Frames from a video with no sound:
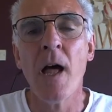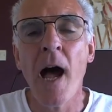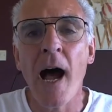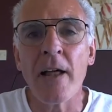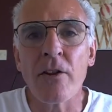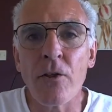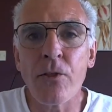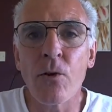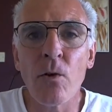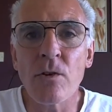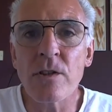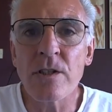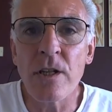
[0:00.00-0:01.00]
And the
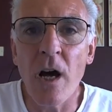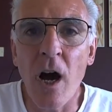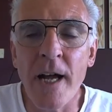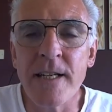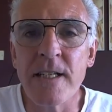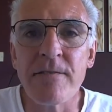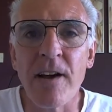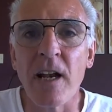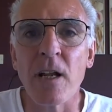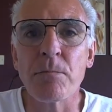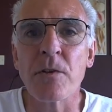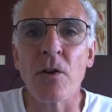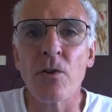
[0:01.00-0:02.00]
thoughts that I
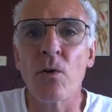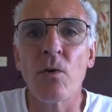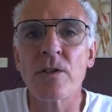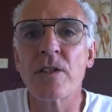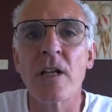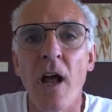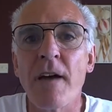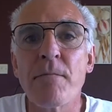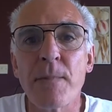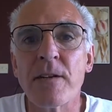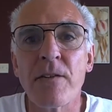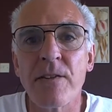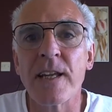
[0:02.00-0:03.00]
developed, the thoughts that I've
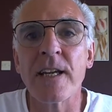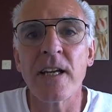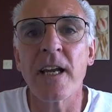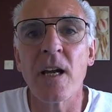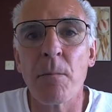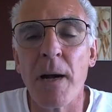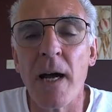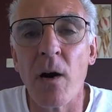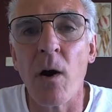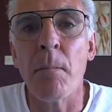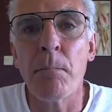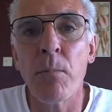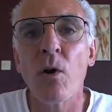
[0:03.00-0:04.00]
been thinking about
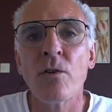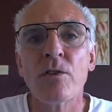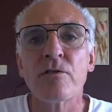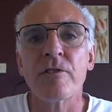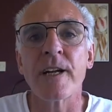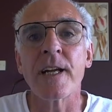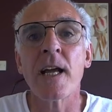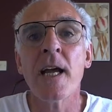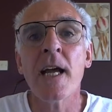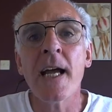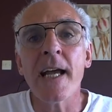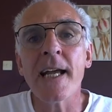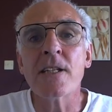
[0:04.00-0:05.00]
and pondering
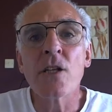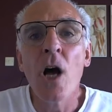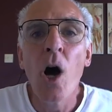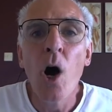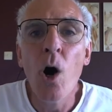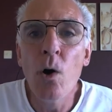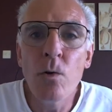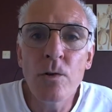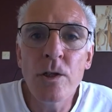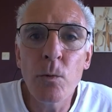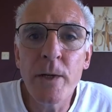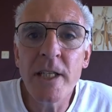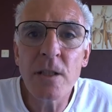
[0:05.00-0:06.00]
is, who do
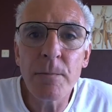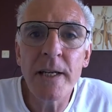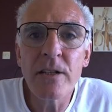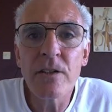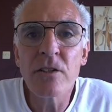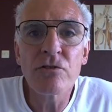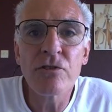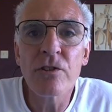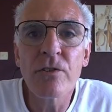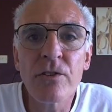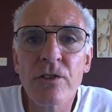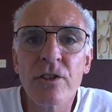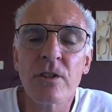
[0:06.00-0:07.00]
we speak the
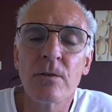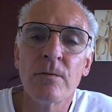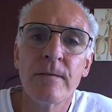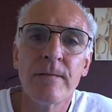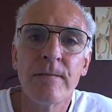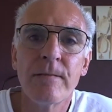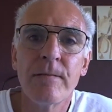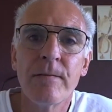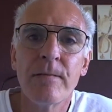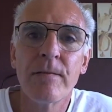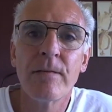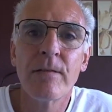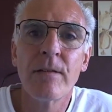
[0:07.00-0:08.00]
truth to?
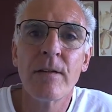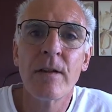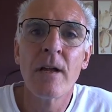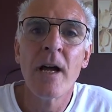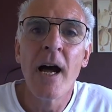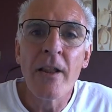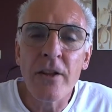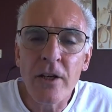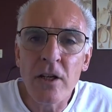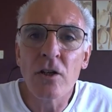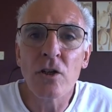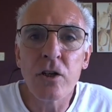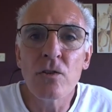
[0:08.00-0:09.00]
And the
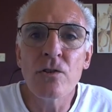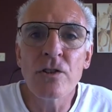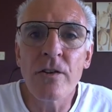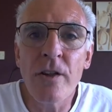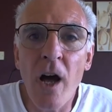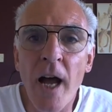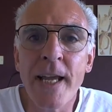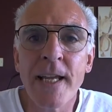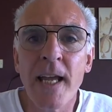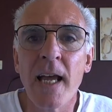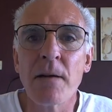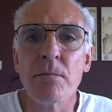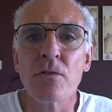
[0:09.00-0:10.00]
conclusion that I
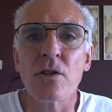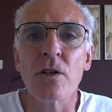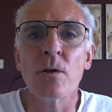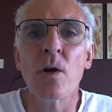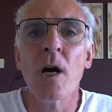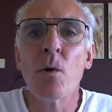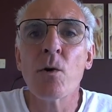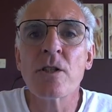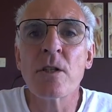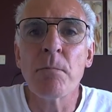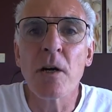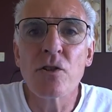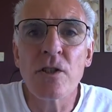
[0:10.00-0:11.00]
came to was the
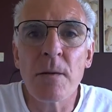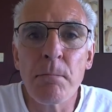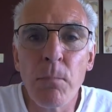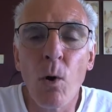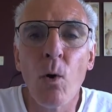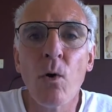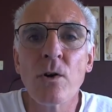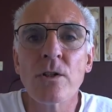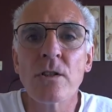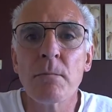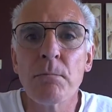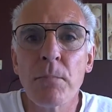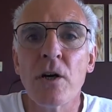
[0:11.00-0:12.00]
most
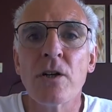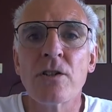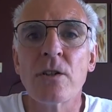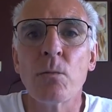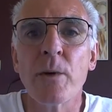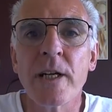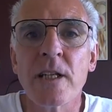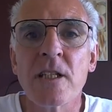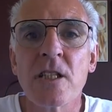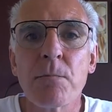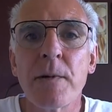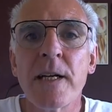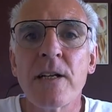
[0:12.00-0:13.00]
important person we can
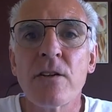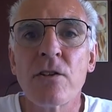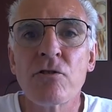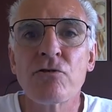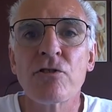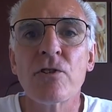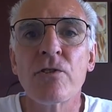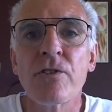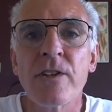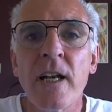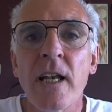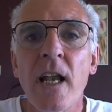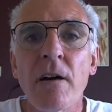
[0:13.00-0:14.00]
speak the truth
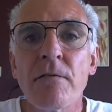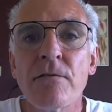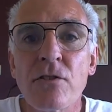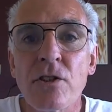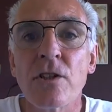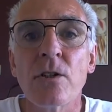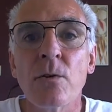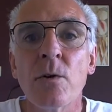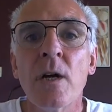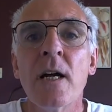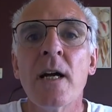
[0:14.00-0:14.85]
in love to